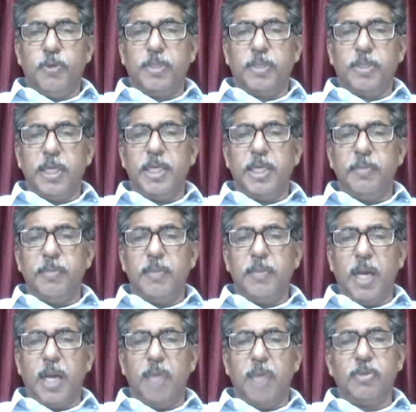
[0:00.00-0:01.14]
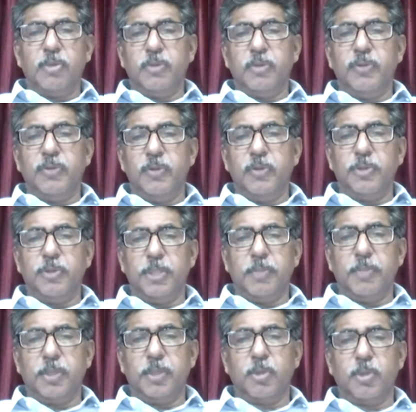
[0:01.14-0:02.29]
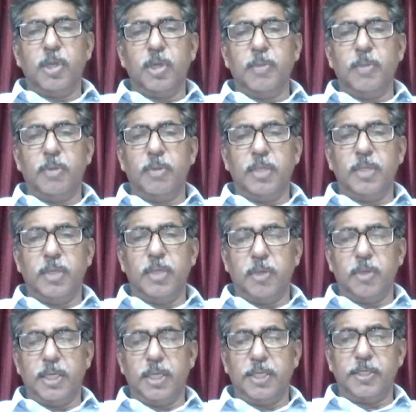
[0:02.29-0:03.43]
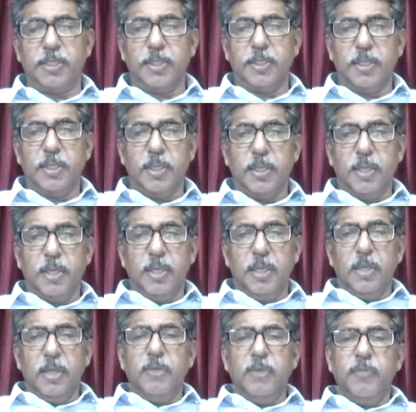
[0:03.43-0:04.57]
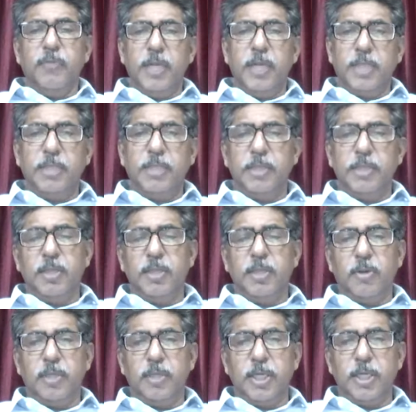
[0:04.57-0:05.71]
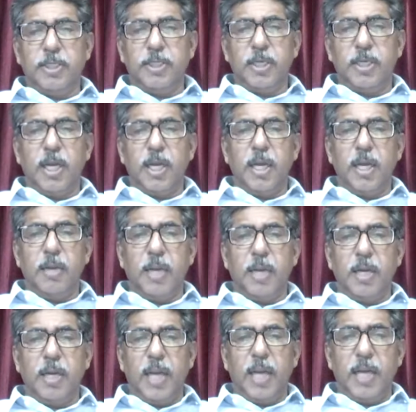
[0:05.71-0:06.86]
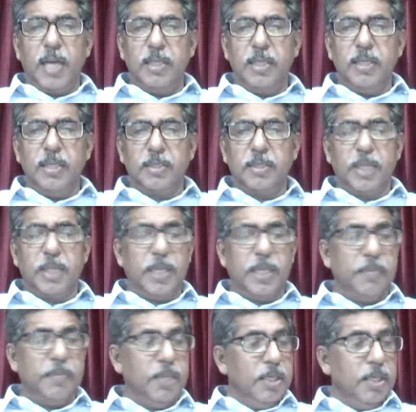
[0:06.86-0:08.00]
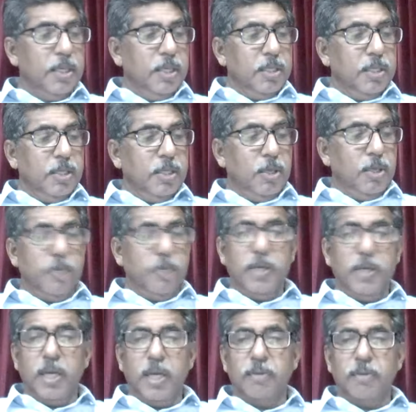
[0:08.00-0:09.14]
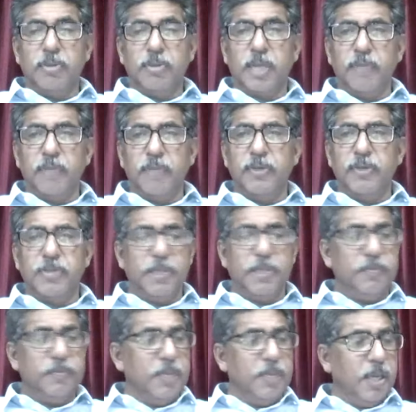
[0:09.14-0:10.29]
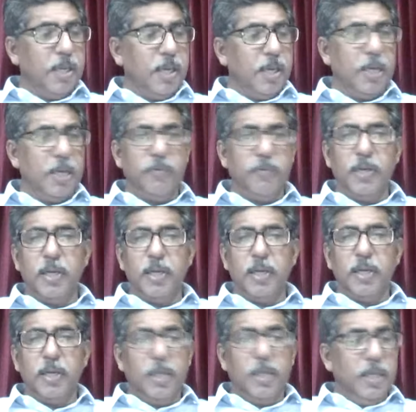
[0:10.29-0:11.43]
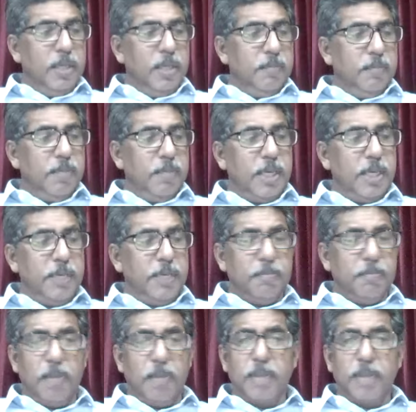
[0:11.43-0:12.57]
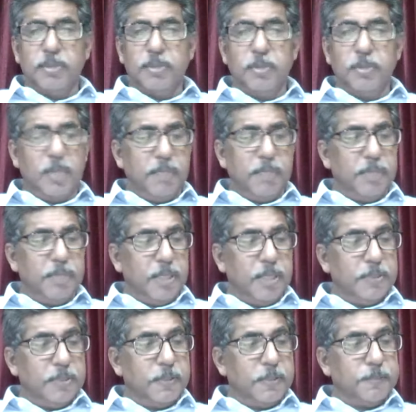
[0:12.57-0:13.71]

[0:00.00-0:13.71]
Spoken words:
take him out of the fellowship and throw him out the congregation. We let him in the congregation, and until the time God will have to convince him and will bring him back to repentance.